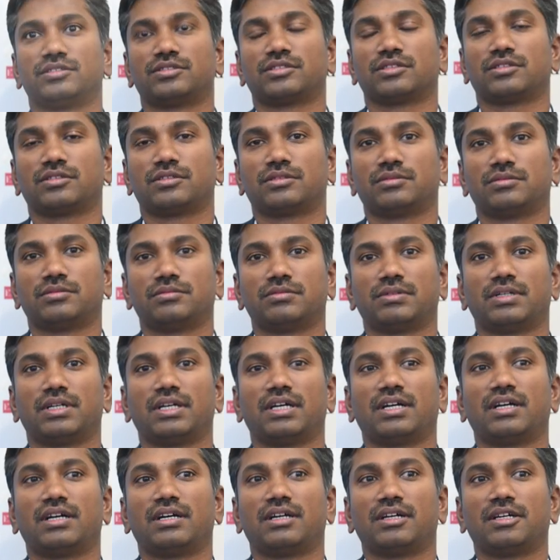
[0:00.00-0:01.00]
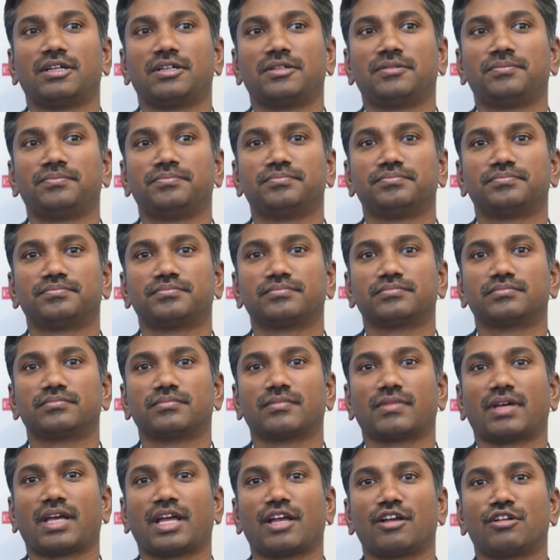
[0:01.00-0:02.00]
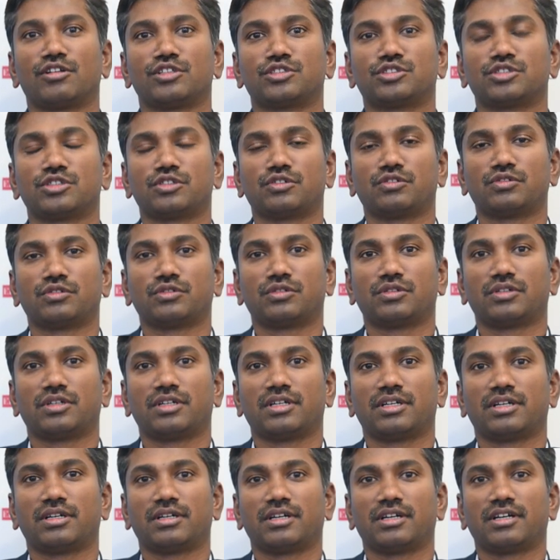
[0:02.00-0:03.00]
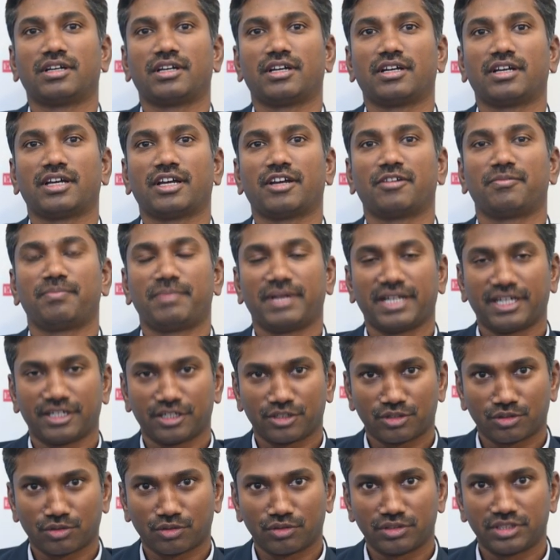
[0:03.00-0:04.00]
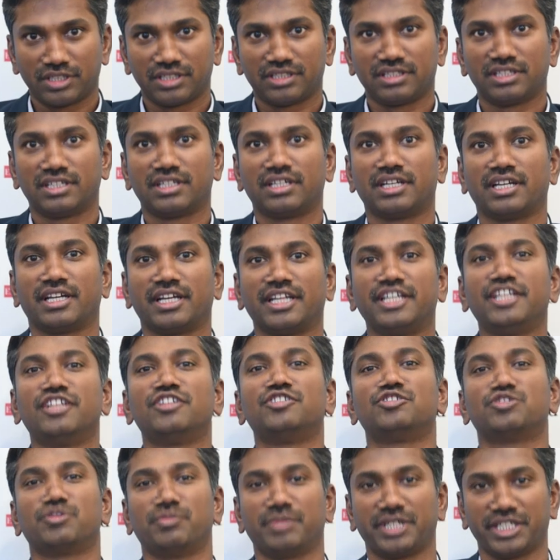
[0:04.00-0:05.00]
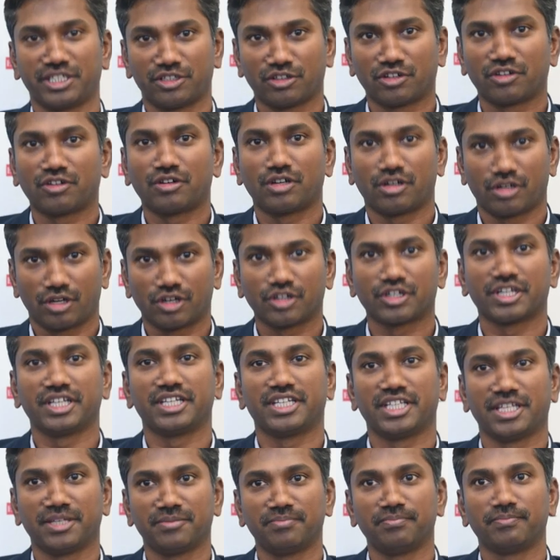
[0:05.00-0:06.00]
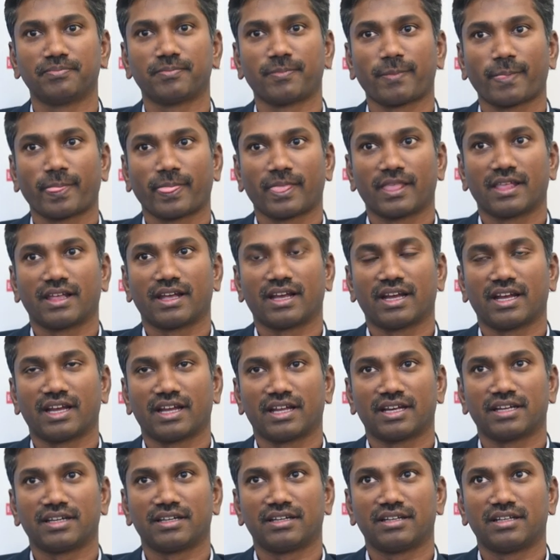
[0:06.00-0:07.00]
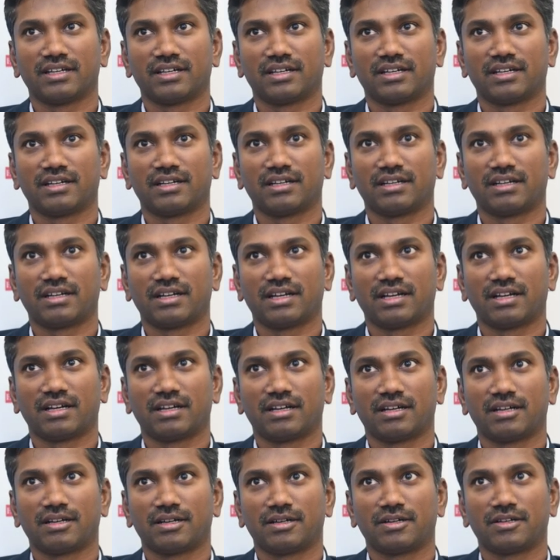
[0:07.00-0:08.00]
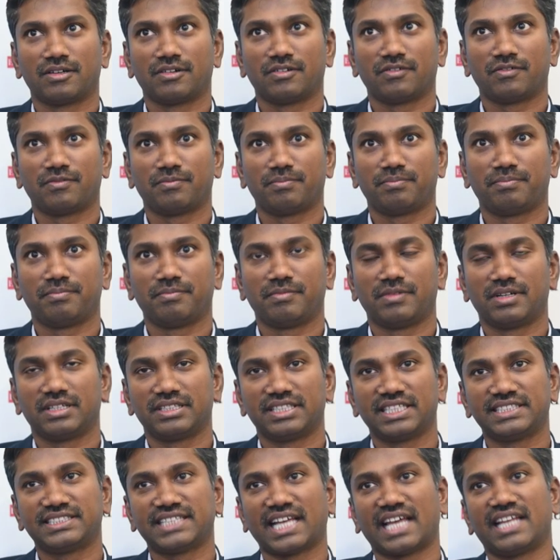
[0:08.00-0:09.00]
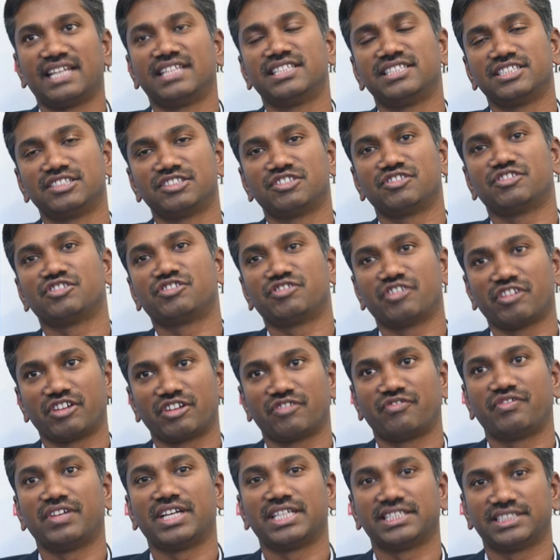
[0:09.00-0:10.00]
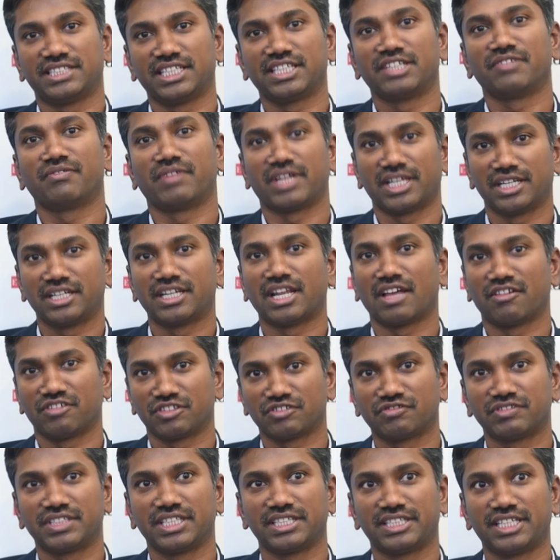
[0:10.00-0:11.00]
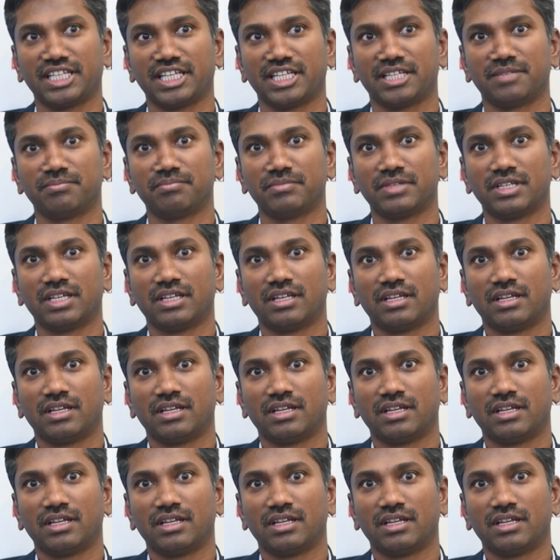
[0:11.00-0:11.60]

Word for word: So um, I also uh, have played a role in uh, Indian women's hockey team, and uh, uh the challenges which we were facing when I was with the team,